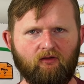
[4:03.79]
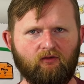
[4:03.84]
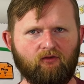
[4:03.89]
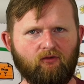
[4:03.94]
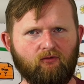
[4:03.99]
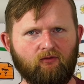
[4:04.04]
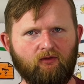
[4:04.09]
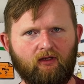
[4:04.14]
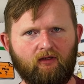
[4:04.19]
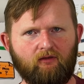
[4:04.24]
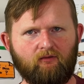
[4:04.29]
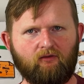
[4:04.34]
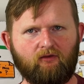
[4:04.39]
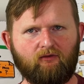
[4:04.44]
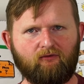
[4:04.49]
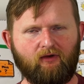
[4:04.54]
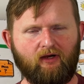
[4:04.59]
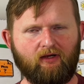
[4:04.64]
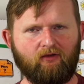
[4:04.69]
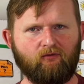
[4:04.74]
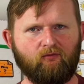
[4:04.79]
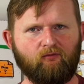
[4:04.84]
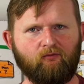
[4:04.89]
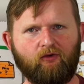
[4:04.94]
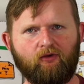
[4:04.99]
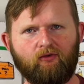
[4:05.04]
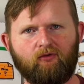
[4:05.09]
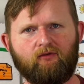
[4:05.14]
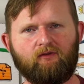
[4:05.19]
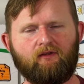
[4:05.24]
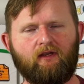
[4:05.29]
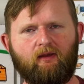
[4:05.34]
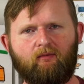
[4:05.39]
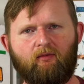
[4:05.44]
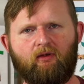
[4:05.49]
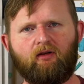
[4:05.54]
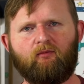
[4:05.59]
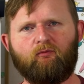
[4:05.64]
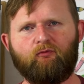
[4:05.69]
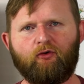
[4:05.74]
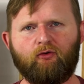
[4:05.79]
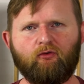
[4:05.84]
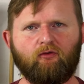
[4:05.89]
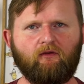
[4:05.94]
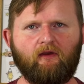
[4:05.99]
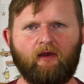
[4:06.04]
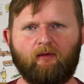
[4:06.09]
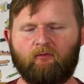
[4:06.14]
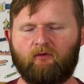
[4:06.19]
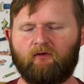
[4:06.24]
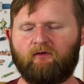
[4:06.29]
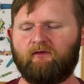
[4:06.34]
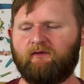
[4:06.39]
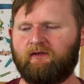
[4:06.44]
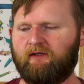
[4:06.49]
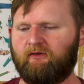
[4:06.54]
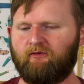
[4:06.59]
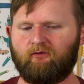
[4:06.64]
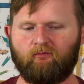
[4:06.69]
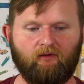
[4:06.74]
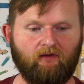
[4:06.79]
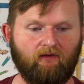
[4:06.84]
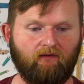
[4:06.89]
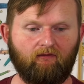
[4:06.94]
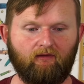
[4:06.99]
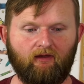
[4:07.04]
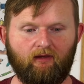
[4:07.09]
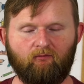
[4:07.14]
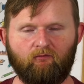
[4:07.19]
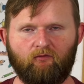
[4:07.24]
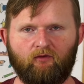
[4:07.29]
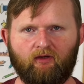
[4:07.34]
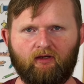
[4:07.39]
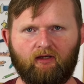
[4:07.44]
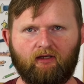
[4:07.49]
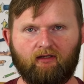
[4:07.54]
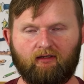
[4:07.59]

So let's try to prototype. And a prototype doesn't need to be the same product.